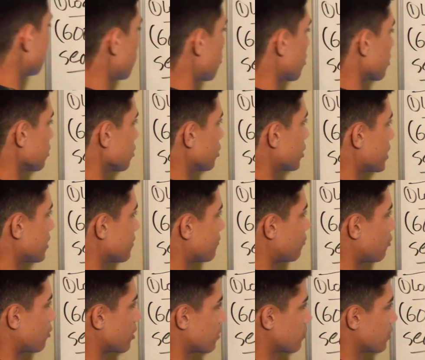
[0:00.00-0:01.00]
are looking
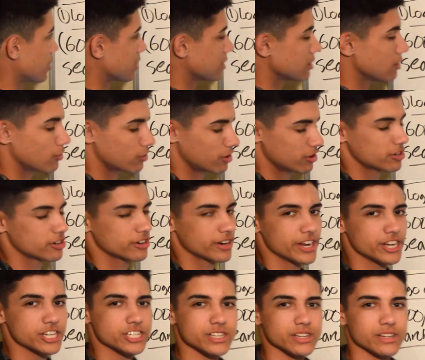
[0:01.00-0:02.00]
for with logo
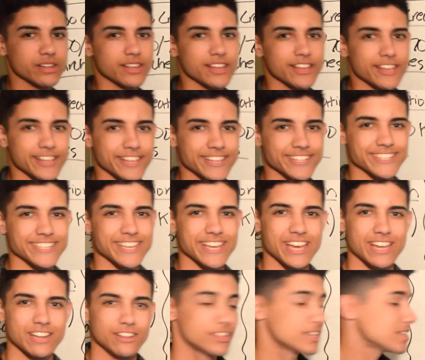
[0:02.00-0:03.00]
creation.
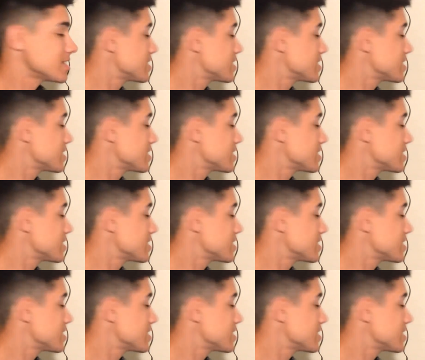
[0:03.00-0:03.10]
And this